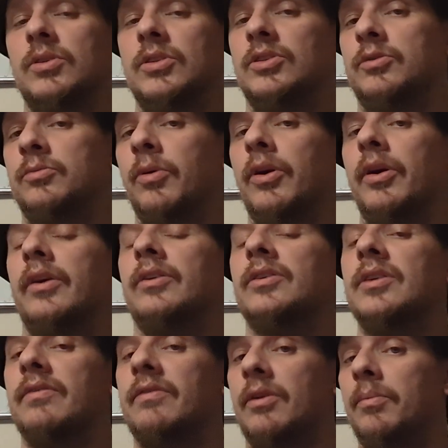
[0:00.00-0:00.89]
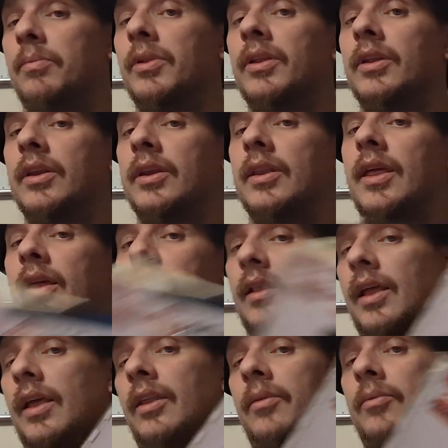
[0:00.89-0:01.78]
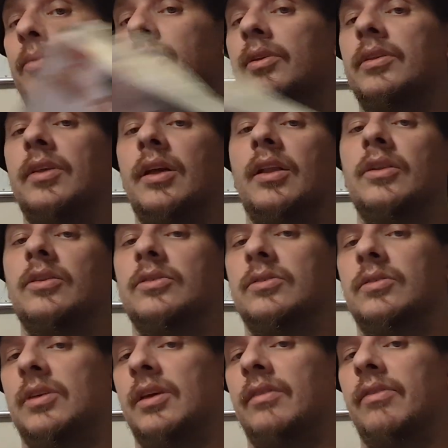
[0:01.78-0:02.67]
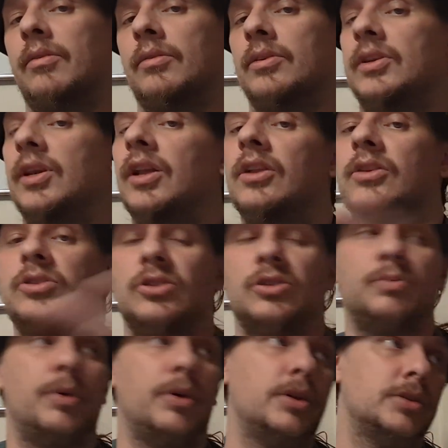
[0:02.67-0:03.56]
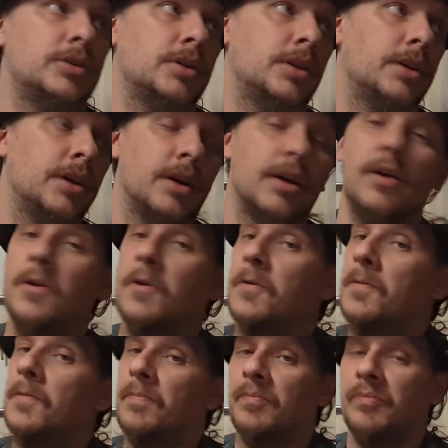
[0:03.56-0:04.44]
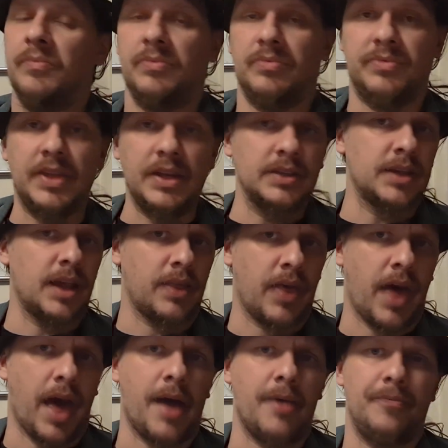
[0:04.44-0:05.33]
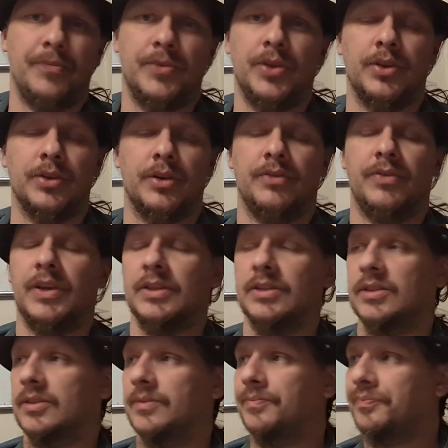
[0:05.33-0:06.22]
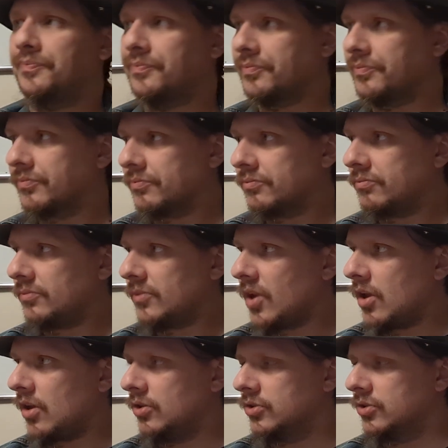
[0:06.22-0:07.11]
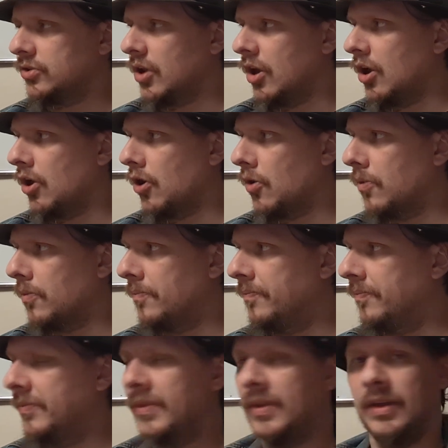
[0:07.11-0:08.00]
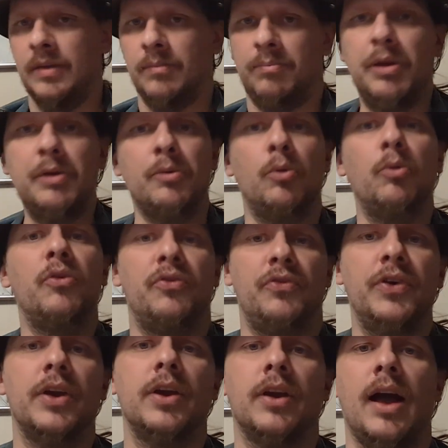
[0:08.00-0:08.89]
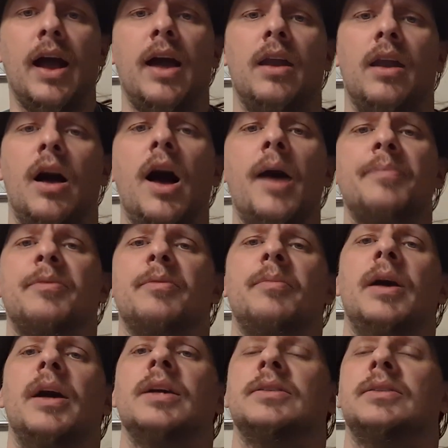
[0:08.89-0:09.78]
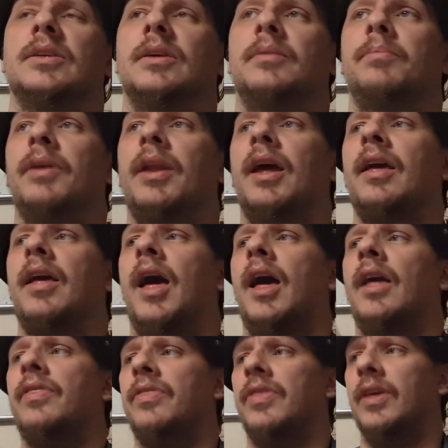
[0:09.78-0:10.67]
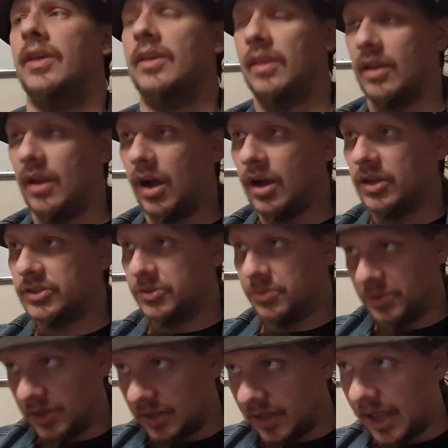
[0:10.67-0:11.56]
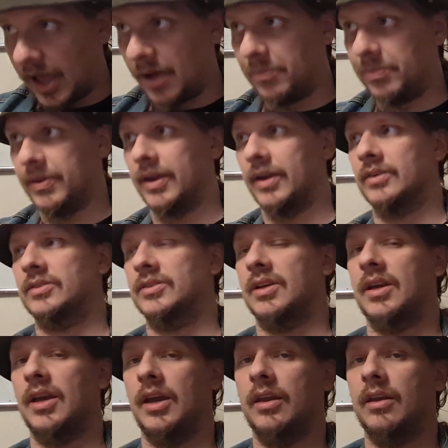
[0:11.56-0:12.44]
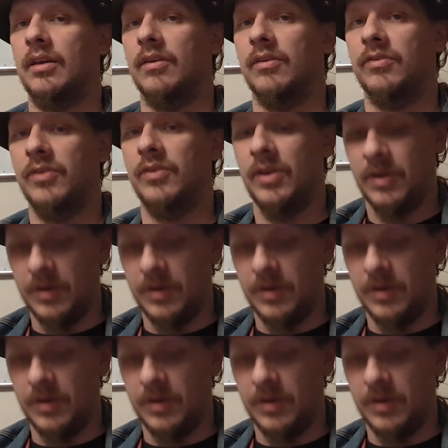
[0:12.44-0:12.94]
smart heroes have an ability that allow them to give their intelligence bonus to their things like that, to their defense. So people will figure out how to optimize it, but I think it also would allow players to kind of,